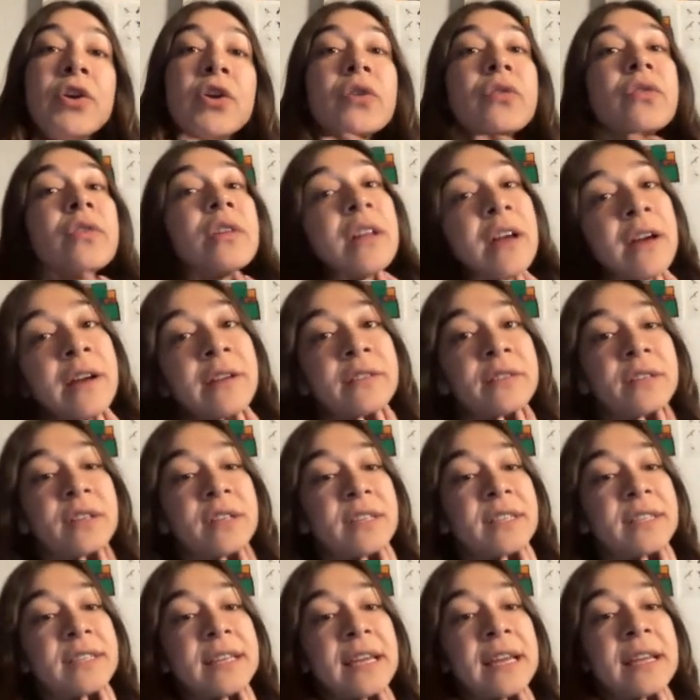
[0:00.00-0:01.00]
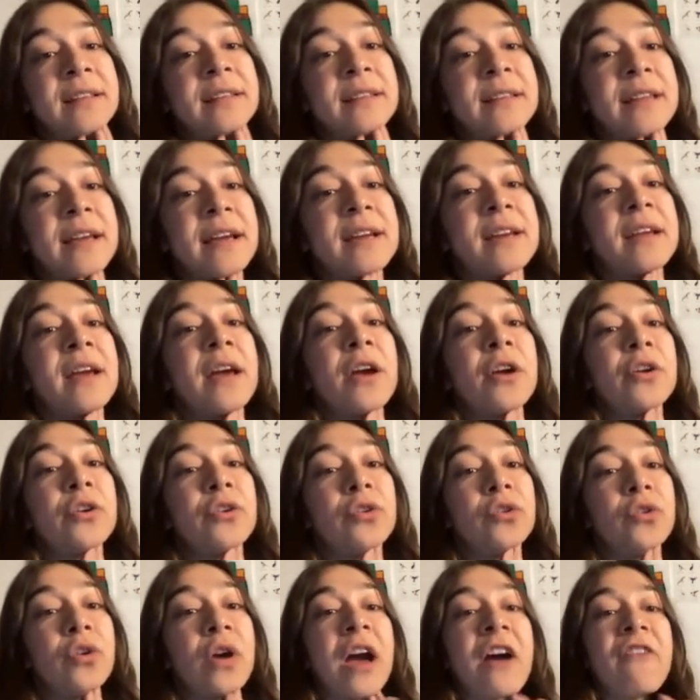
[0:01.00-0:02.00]
you will understand that
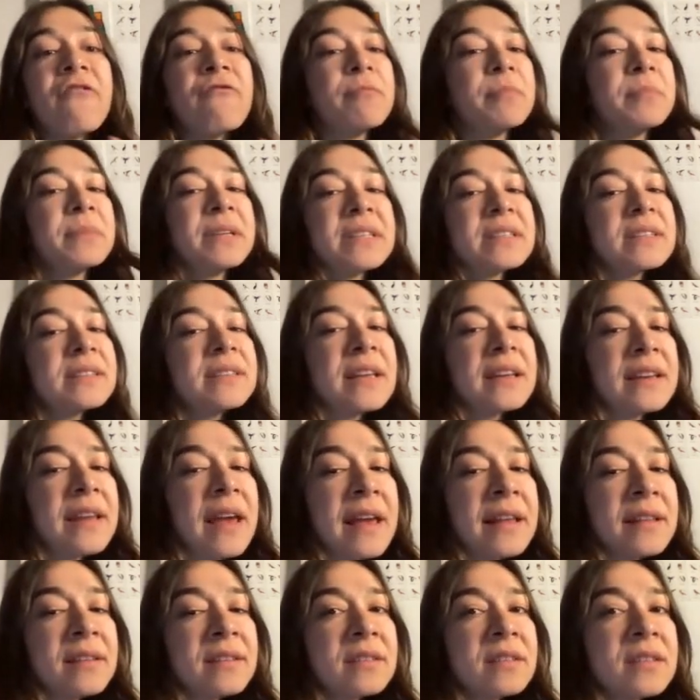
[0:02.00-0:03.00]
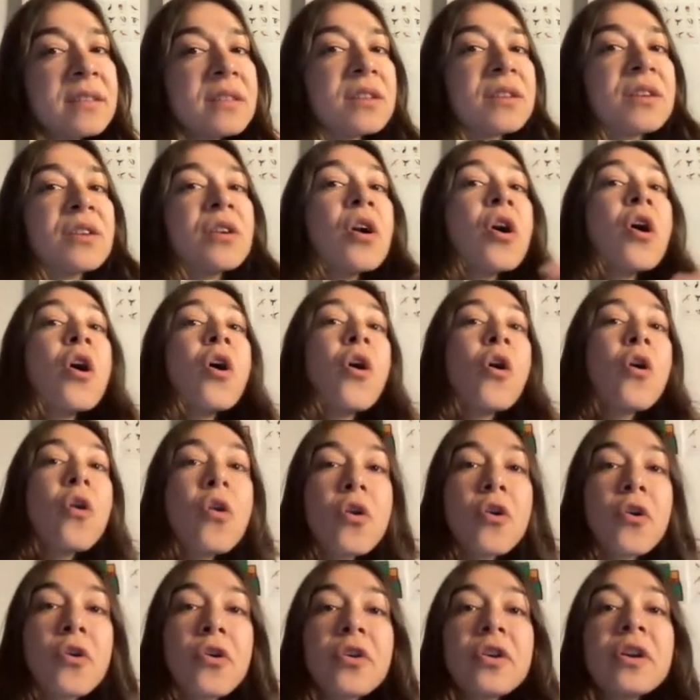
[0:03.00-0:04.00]
you have missed that answer
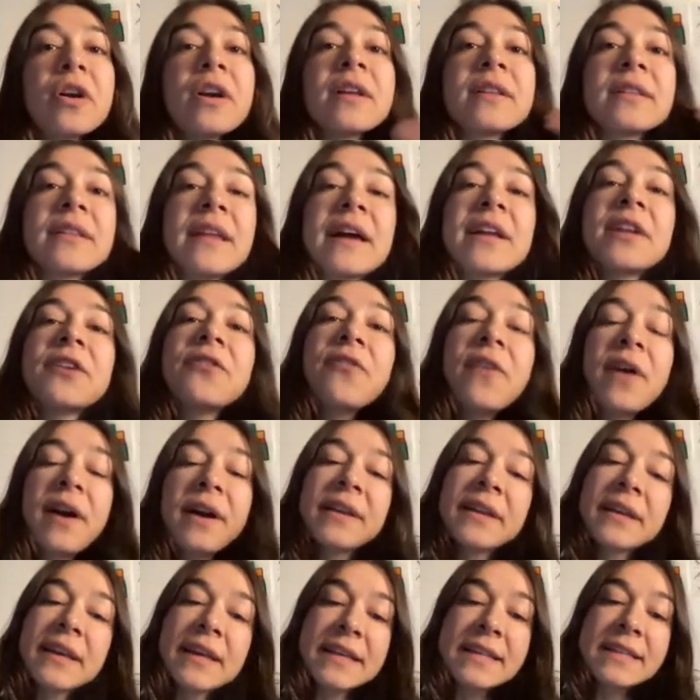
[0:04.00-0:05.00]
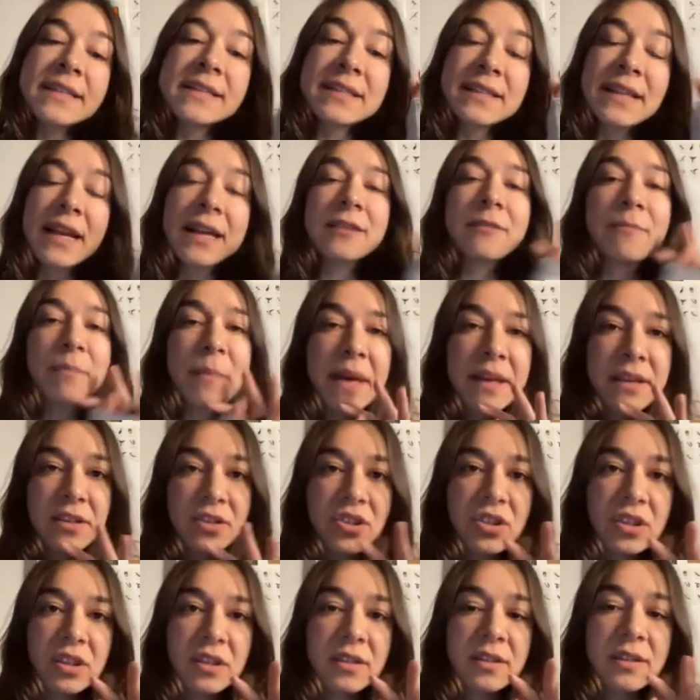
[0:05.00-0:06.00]
or that one is not
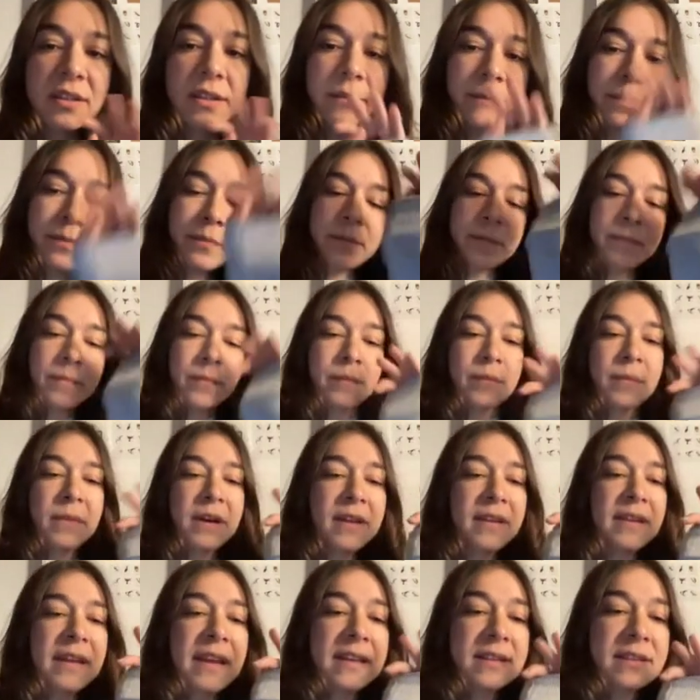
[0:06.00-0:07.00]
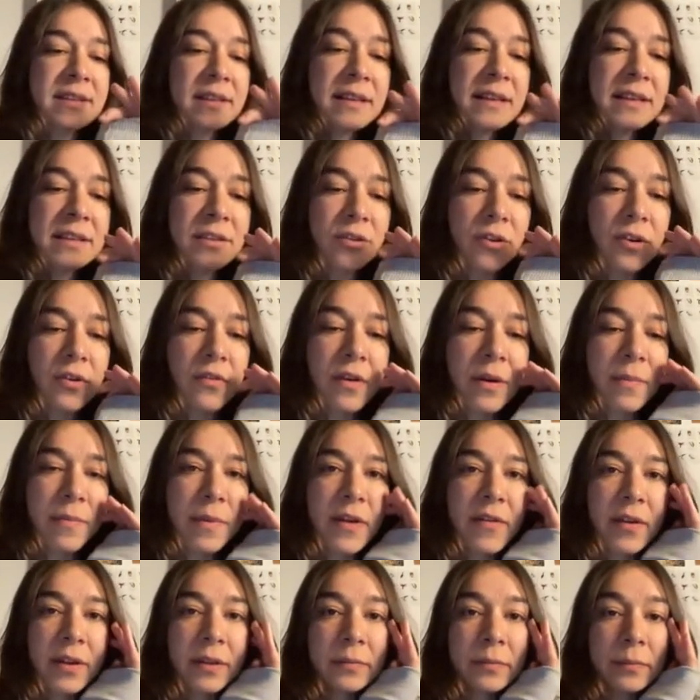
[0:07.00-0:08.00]
mentioned. But yes, let's go
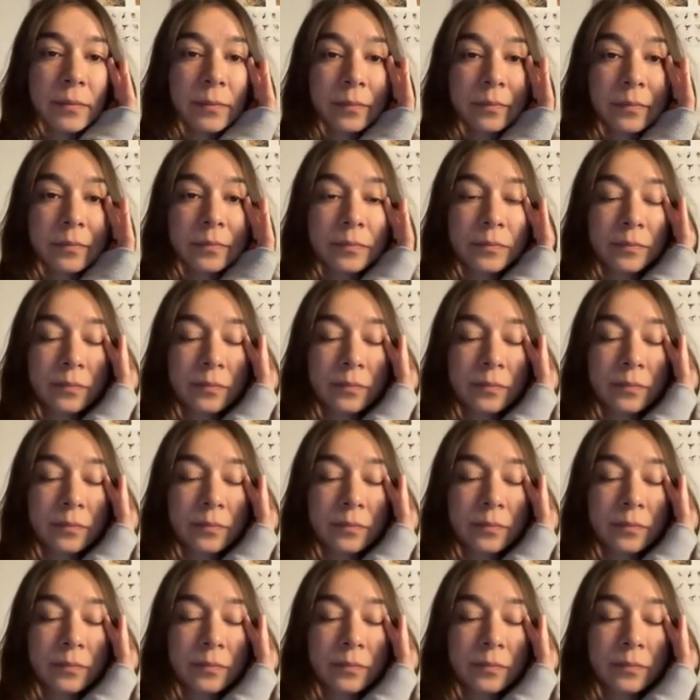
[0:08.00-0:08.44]
one by one.